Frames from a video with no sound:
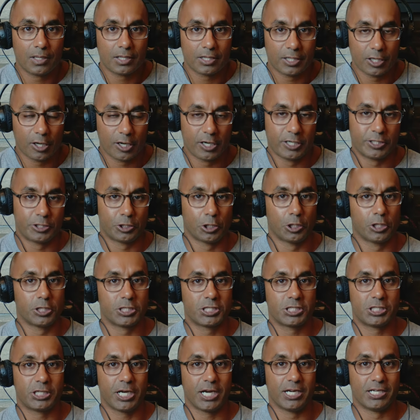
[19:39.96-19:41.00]
their
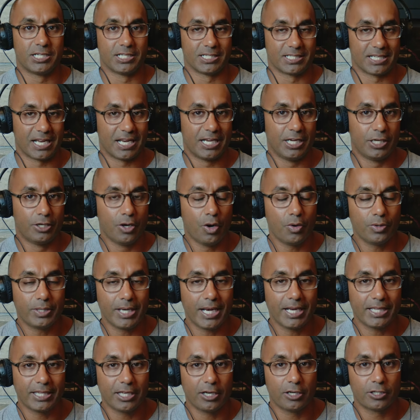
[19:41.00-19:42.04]
insurance changes. And you don't
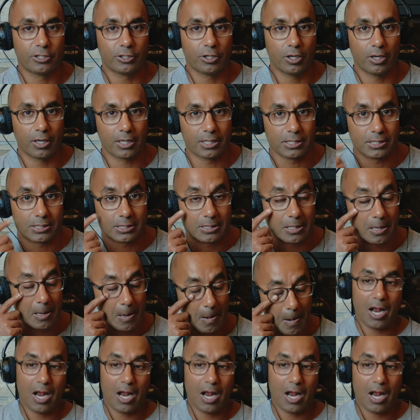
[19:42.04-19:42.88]
take their insurance.